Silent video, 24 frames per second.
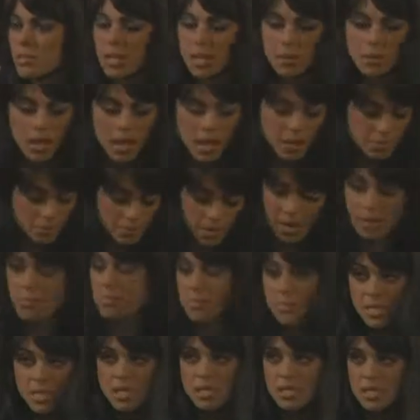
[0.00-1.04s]
I mean, I, am
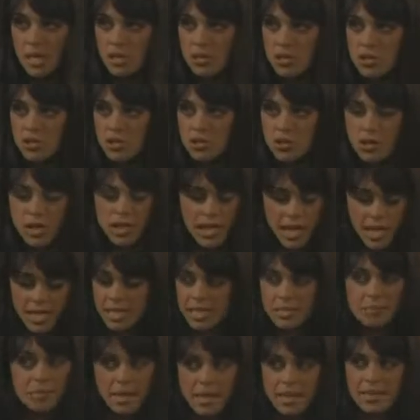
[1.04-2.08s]
Mrs. Alistair Crane.
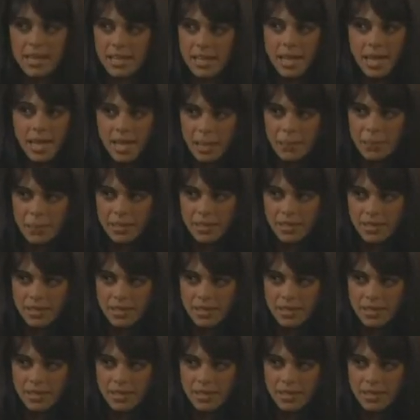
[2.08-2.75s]
I can make that happen.